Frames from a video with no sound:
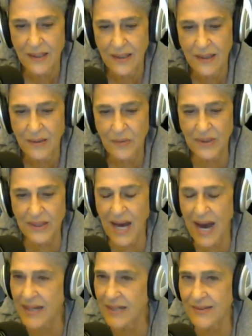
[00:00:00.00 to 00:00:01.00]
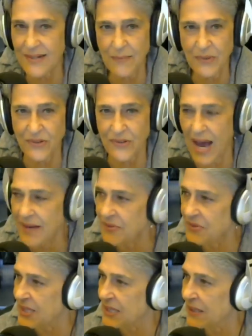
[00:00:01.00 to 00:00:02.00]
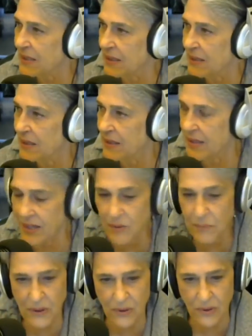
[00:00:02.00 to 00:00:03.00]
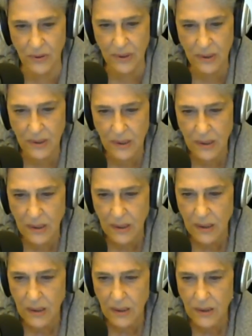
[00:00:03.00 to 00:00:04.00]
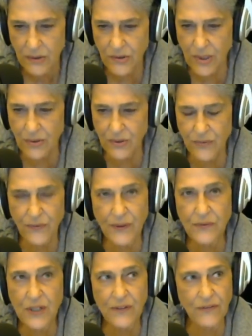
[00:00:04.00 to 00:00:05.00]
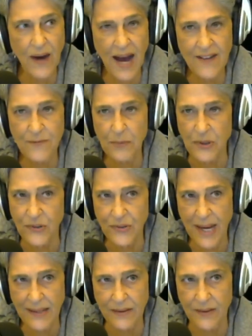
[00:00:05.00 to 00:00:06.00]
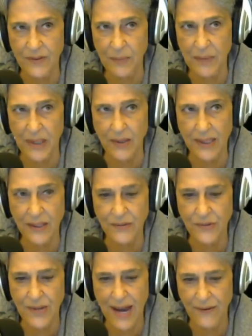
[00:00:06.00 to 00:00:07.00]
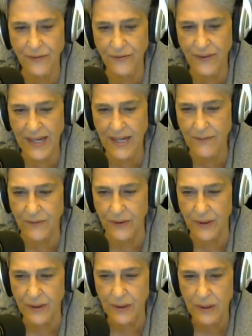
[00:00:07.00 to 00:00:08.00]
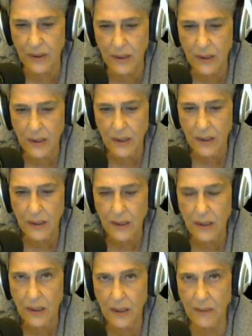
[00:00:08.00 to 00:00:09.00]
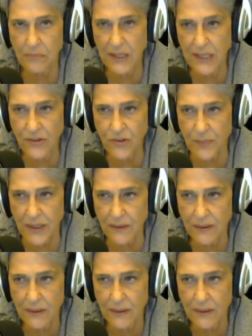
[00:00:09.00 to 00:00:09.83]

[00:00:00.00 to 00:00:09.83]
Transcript: with the highest numbers I've seen. Their poll shows 55% of Americans now favor impeachment.